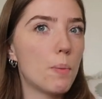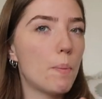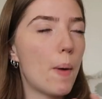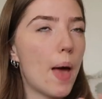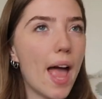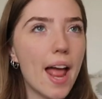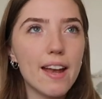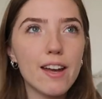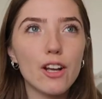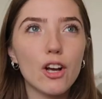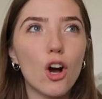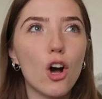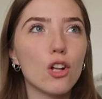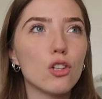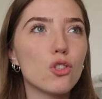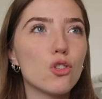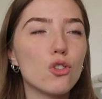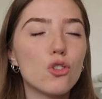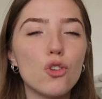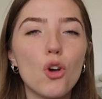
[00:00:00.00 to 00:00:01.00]
depending
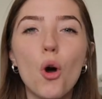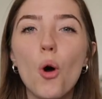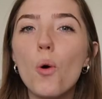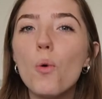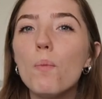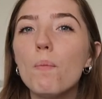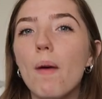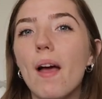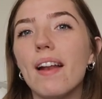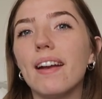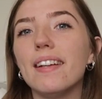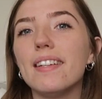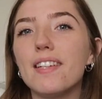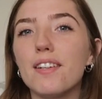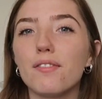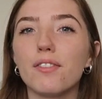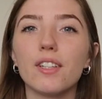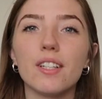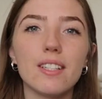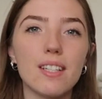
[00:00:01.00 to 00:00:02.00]
on so many
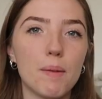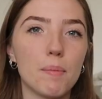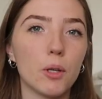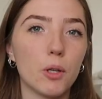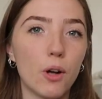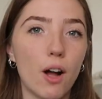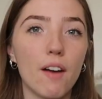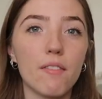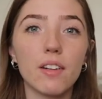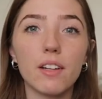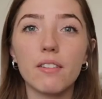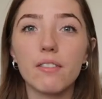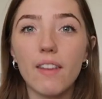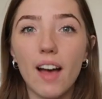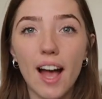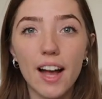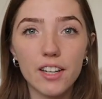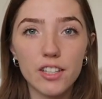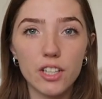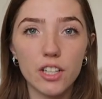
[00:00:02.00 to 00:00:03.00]
different demographic
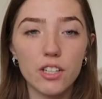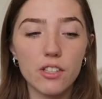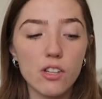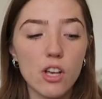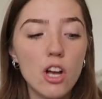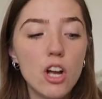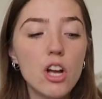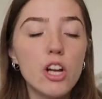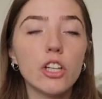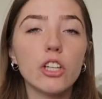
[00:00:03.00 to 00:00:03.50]
factors.